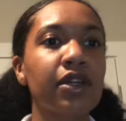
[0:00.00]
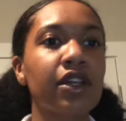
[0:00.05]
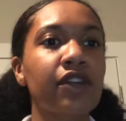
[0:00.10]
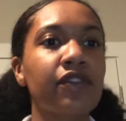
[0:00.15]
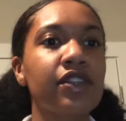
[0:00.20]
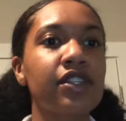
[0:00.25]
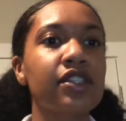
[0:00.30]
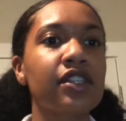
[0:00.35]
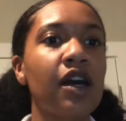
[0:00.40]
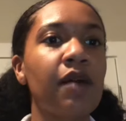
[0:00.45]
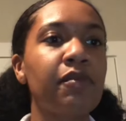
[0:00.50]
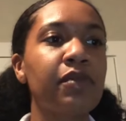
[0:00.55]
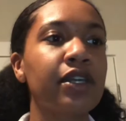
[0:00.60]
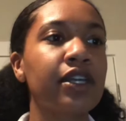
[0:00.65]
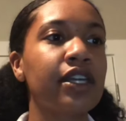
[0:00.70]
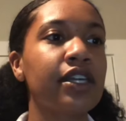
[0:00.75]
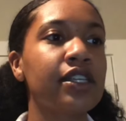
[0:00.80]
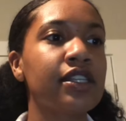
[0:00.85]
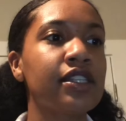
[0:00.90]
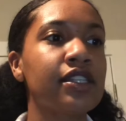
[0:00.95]
of this topic
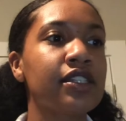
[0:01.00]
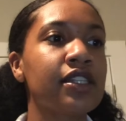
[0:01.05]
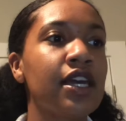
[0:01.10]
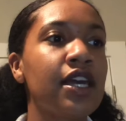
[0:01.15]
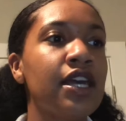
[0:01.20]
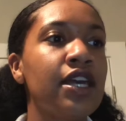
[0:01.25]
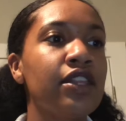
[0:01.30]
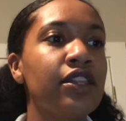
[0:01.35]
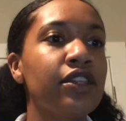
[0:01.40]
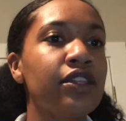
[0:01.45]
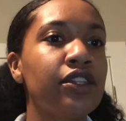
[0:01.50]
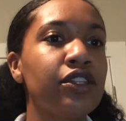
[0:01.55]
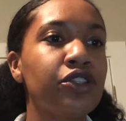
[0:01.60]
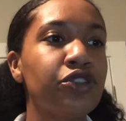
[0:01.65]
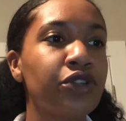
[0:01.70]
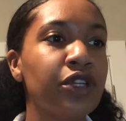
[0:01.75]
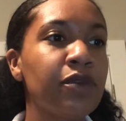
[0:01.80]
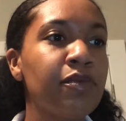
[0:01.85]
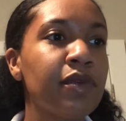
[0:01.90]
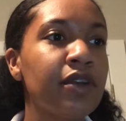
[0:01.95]
is the
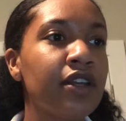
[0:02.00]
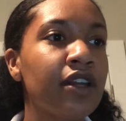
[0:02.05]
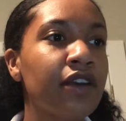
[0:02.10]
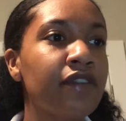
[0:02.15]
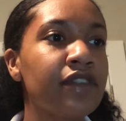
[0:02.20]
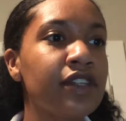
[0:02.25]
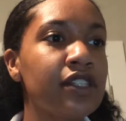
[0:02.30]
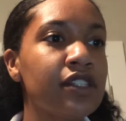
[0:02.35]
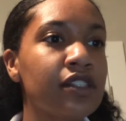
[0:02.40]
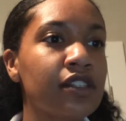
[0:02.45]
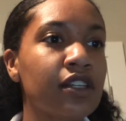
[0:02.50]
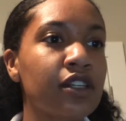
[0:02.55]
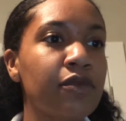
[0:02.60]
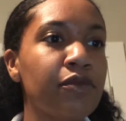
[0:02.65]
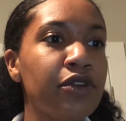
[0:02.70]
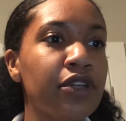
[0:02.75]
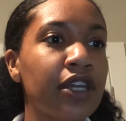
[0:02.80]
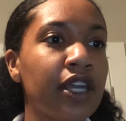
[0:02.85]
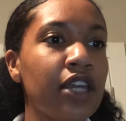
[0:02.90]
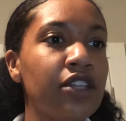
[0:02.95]
treatment of these
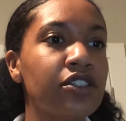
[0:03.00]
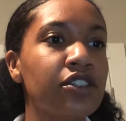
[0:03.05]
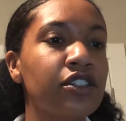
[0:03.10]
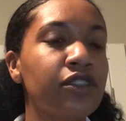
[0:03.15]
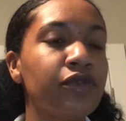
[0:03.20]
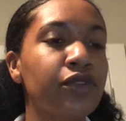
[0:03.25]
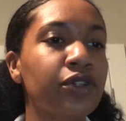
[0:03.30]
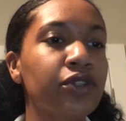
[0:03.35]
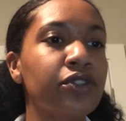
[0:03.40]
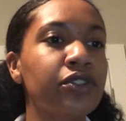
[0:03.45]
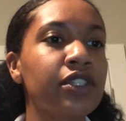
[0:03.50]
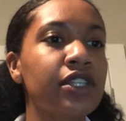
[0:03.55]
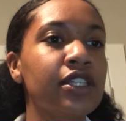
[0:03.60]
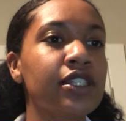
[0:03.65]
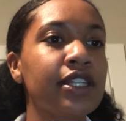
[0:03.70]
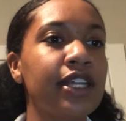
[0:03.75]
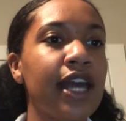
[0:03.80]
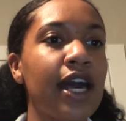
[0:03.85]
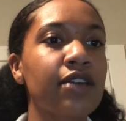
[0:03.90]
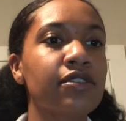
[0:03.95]
communication difficulties and
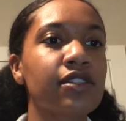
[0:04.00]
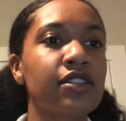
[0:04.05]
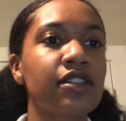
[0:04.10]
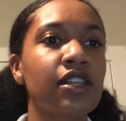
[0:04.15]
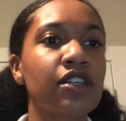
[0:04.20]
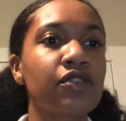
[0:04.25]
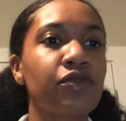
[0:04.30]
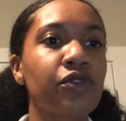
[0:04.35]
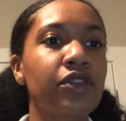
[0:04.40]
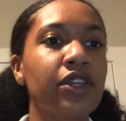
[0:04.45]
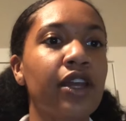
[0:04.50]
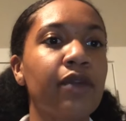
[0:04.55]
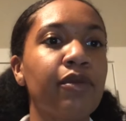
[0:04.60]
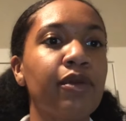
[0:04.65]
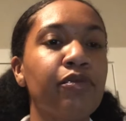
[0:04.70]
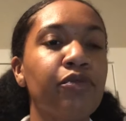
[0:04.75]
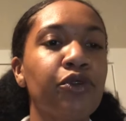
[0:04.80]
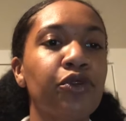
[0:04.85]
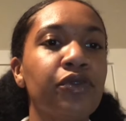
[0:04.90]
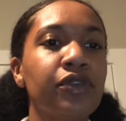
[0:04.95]
how successful they have been
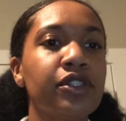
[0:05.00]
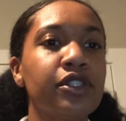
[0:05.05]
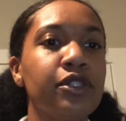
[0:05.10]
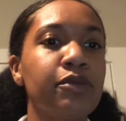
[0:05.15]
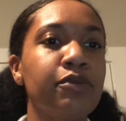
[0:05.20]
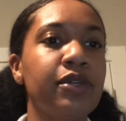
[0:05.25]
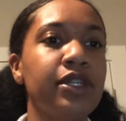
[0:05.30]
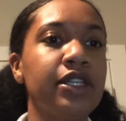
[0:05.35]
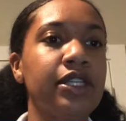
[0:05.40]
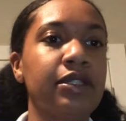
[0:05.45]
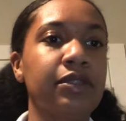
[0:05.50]
proven to be.